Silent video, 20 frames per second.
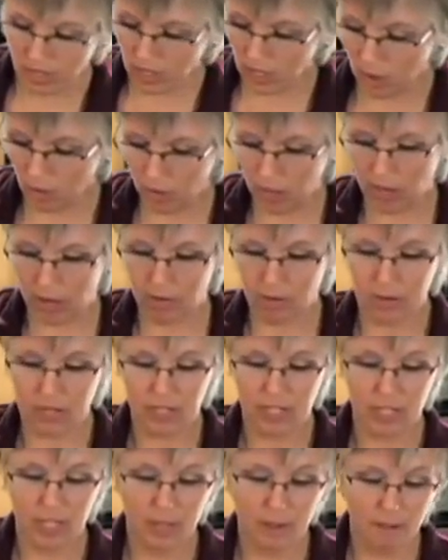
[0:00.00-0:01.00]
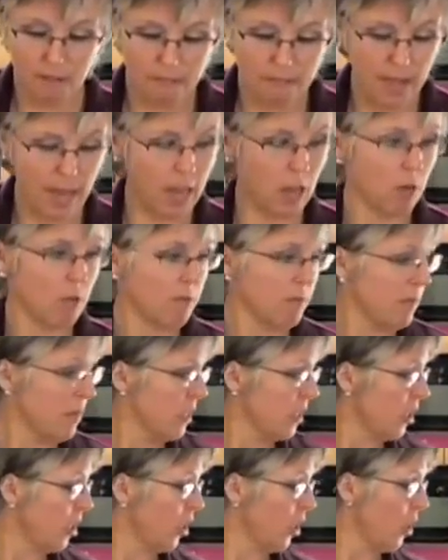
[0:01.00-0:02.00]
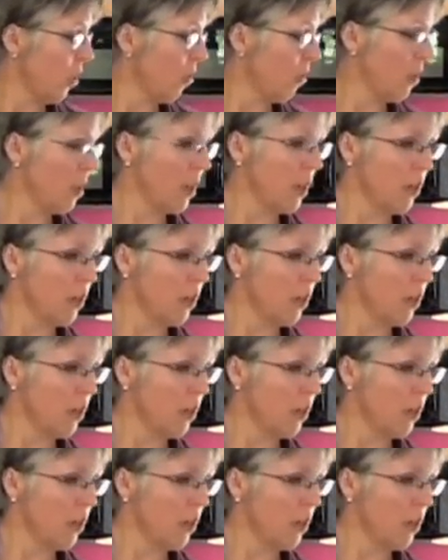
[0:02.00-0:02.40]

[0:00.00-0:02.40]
Okay. Now, you know,